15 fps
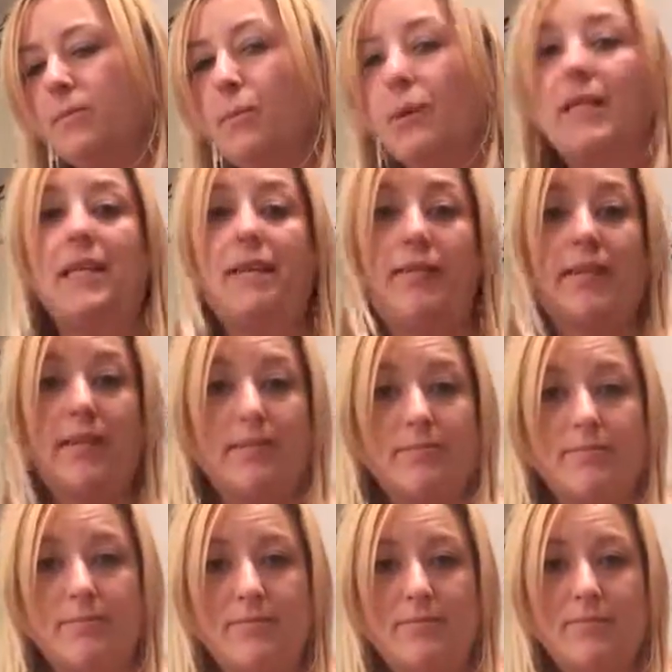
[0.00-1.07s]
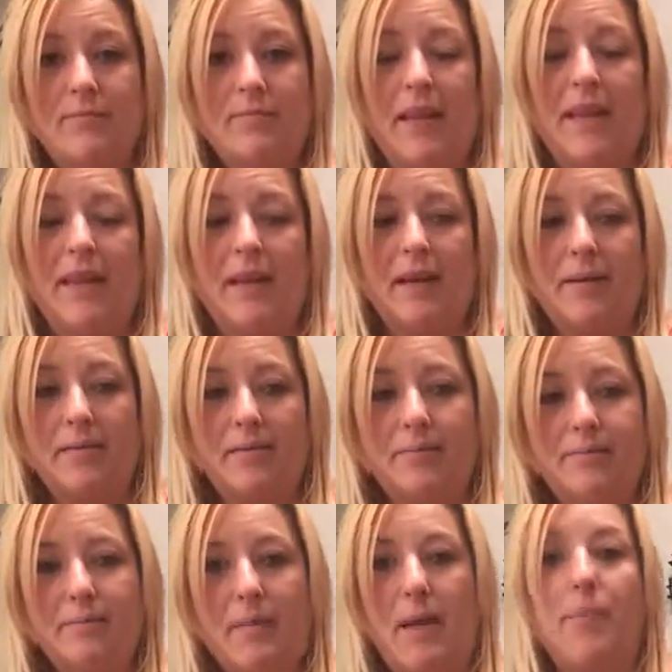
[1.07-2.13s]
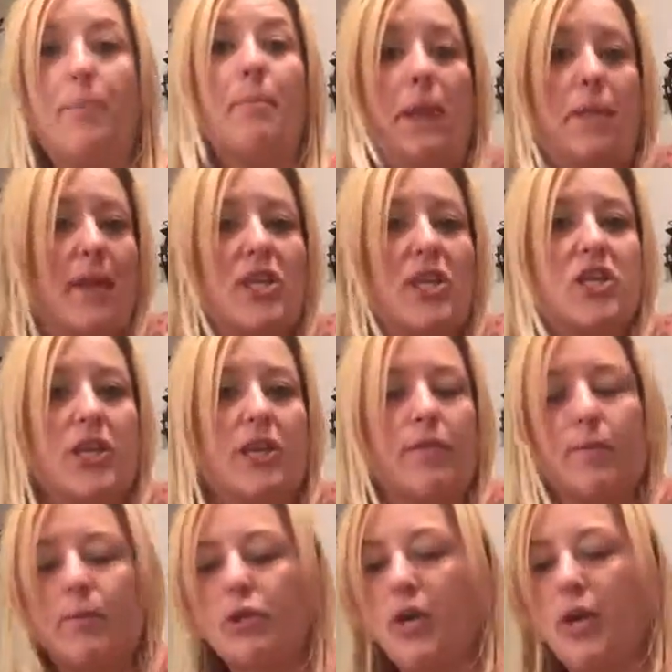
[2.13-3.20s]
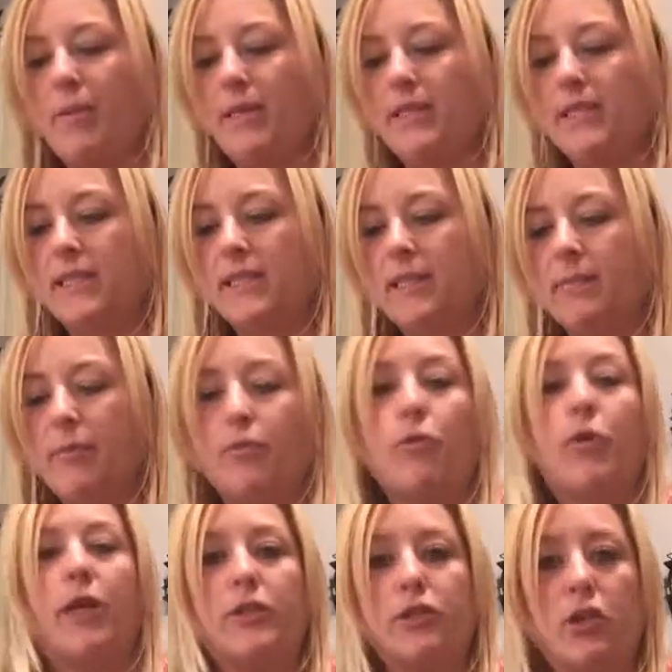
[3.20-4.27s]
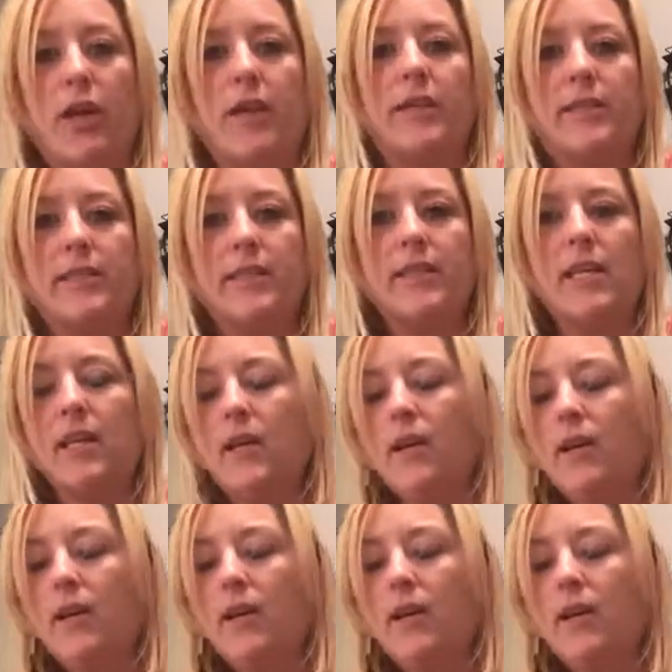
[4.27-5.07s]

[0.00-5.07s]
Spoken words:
believing in them. Maybe I should give them a try, basically, before I try these